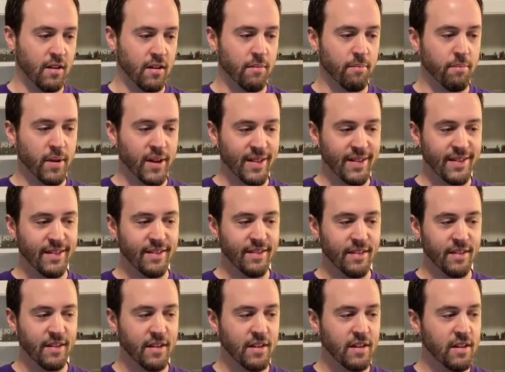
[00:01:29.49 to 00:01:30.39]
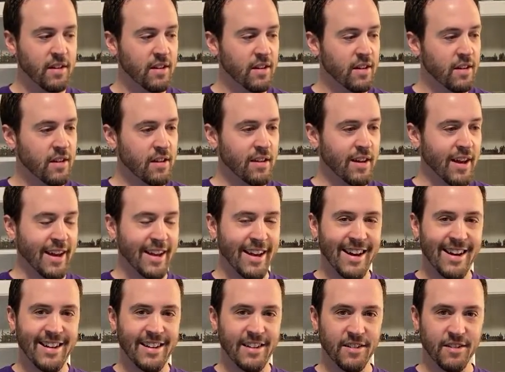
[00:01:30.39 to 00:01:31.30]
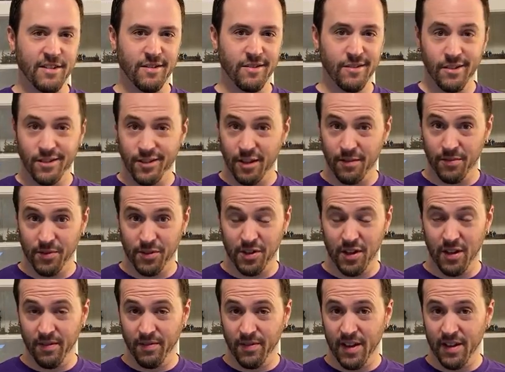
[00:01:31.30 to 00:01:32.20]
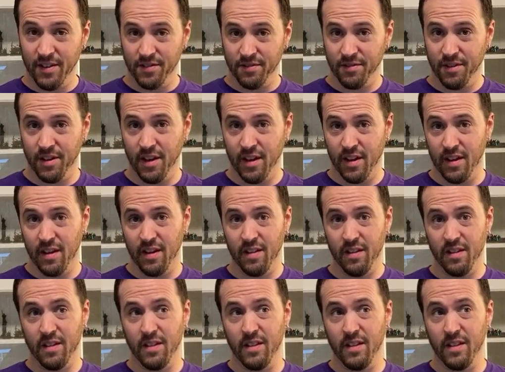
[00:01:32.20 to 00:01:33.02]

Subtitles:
but I got some stuff yesterday,